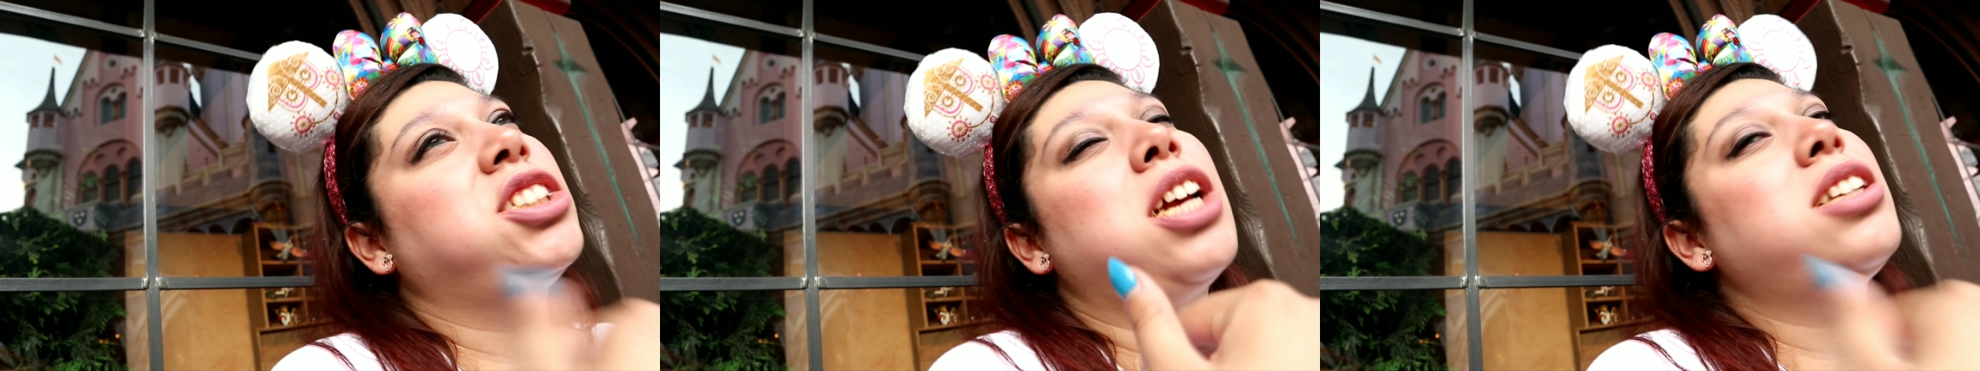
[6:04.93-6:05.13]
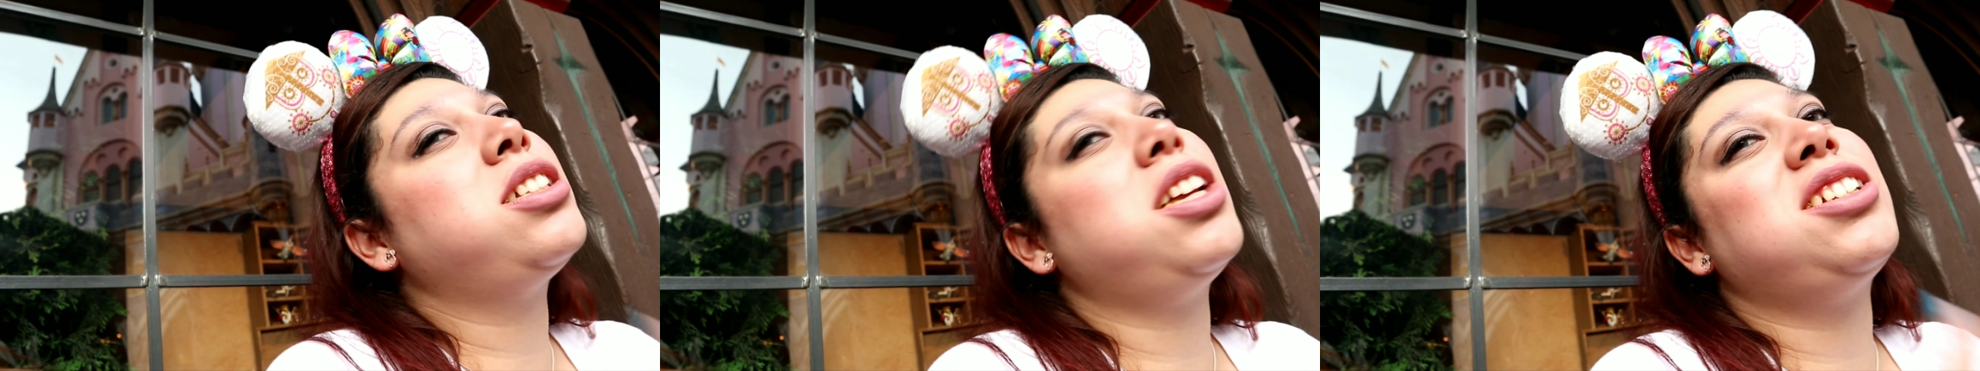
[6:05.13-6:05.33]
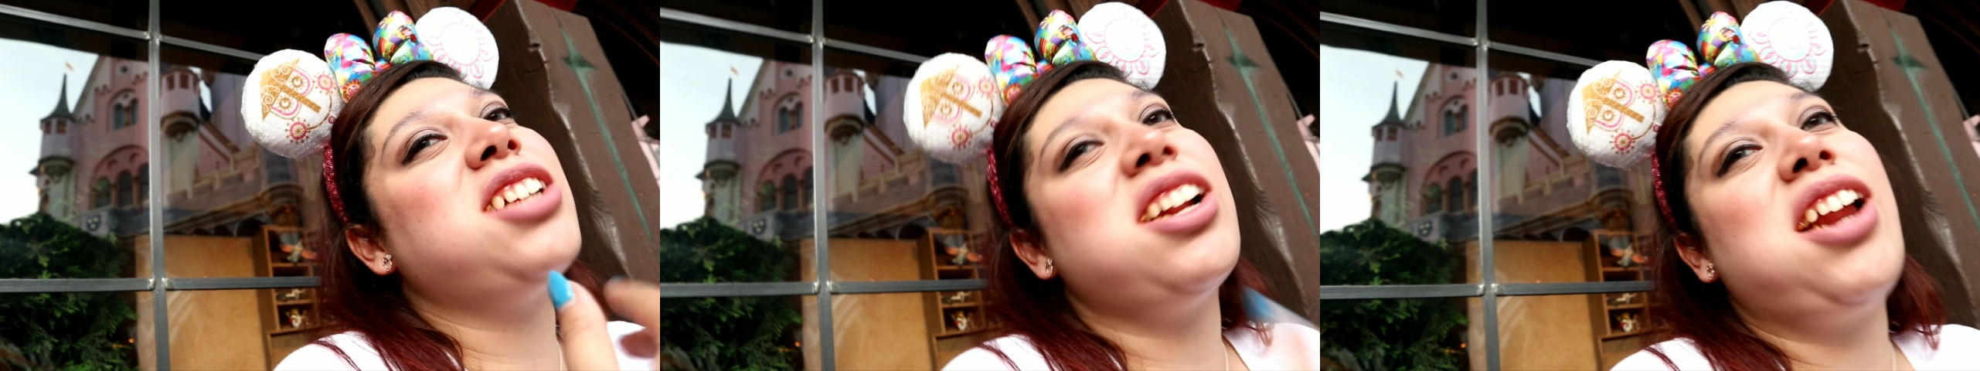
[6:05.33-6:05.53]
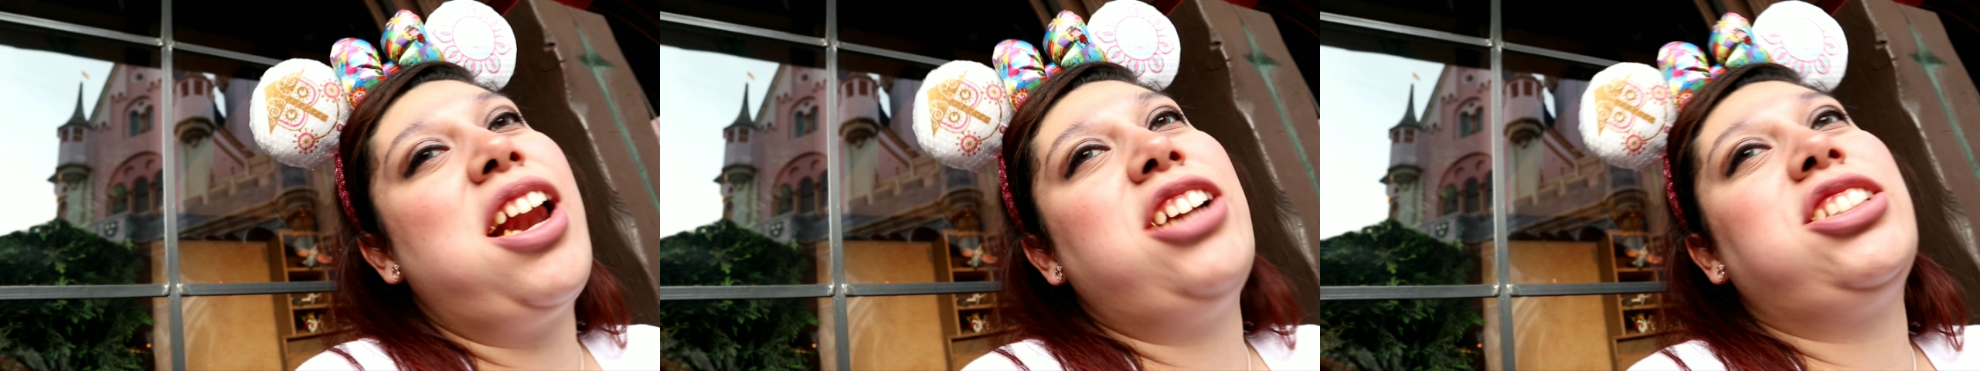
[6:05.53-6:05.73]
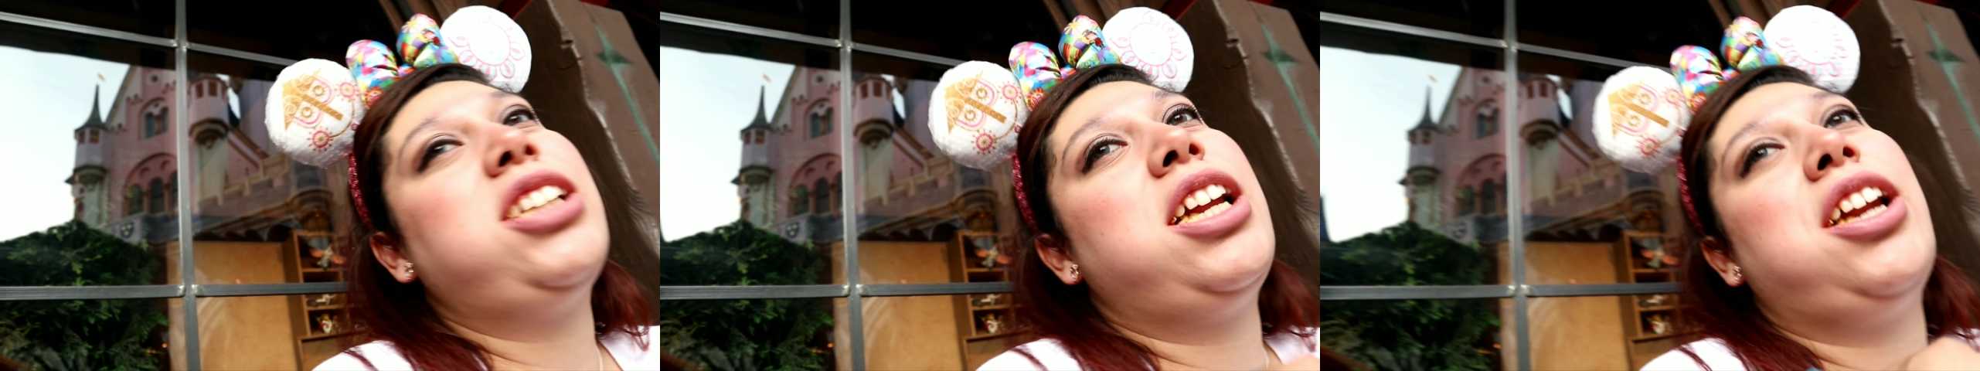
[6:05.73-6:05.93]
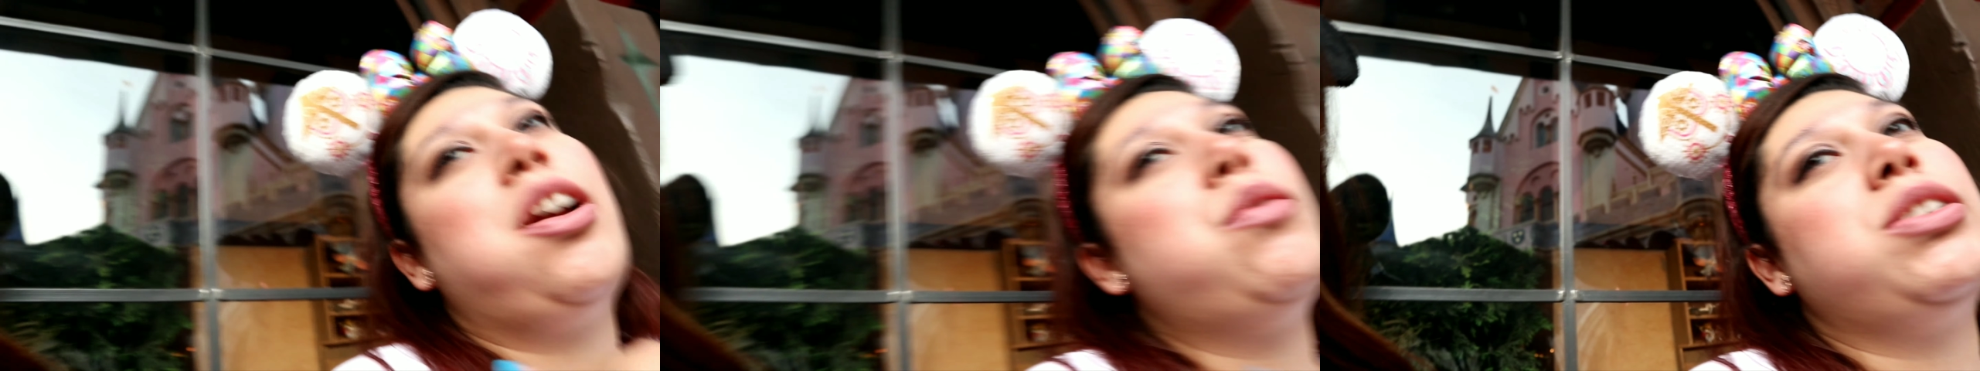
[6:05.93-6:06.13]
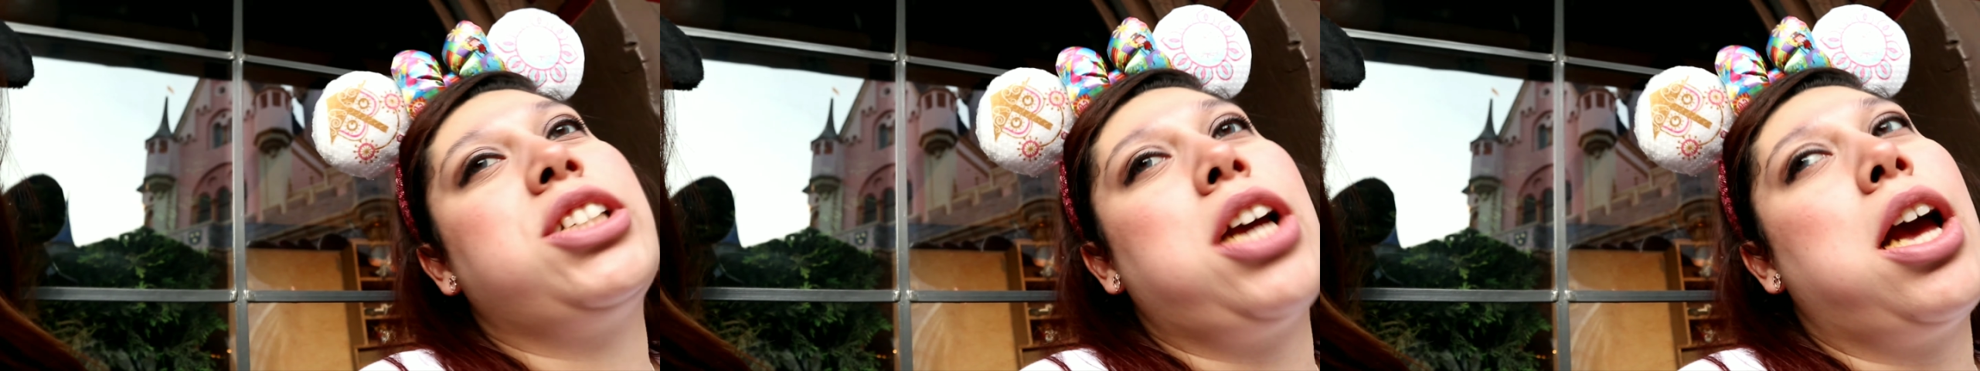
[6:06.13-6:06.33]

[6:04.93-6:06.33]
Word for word: I say ten out of ten every